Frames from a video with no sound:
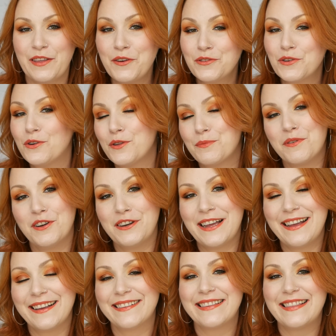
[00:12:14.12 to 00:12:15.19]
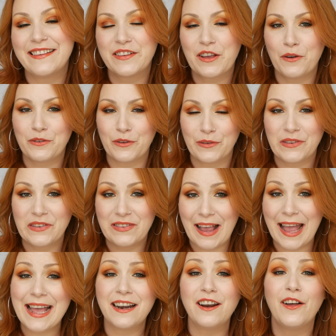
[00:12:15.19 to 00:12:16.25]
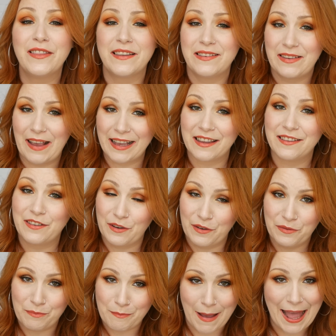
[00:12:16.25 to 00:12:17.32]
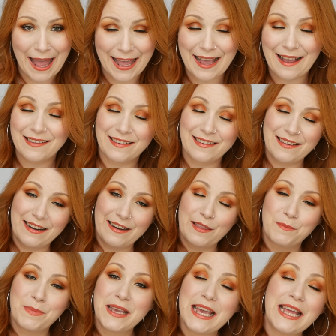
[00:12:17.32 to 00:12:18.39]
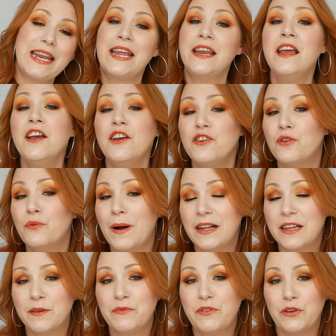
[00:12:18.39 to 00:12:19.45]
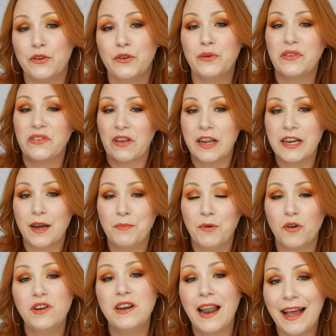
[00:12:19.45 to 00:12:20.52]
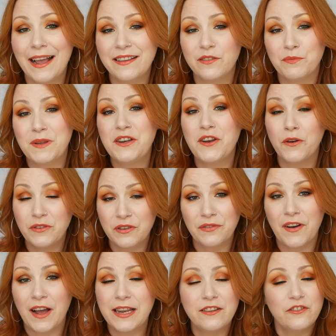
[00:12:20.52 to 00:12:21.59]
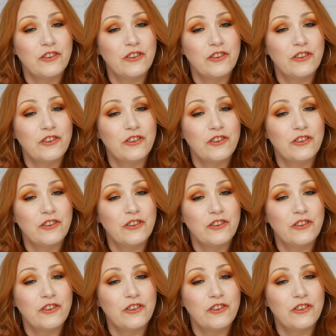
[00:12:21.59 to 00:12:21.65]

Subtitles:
Those are all the products. This goes on sale on the 2nd of May. As I said at the beginning, you're welcome to sign up online to be notified.